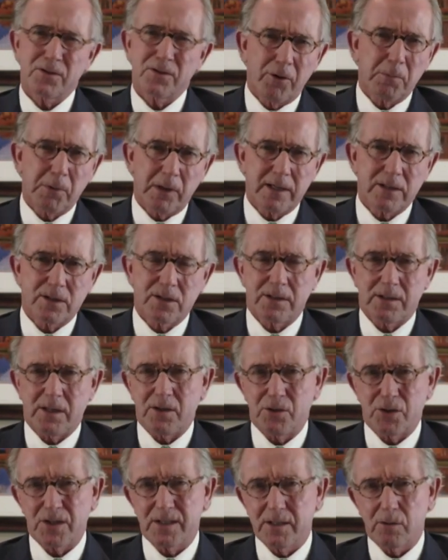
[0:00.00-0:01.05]
other places
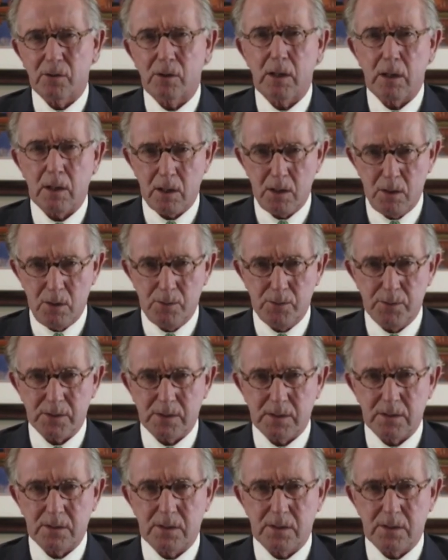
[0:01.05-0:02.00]
that are still closed.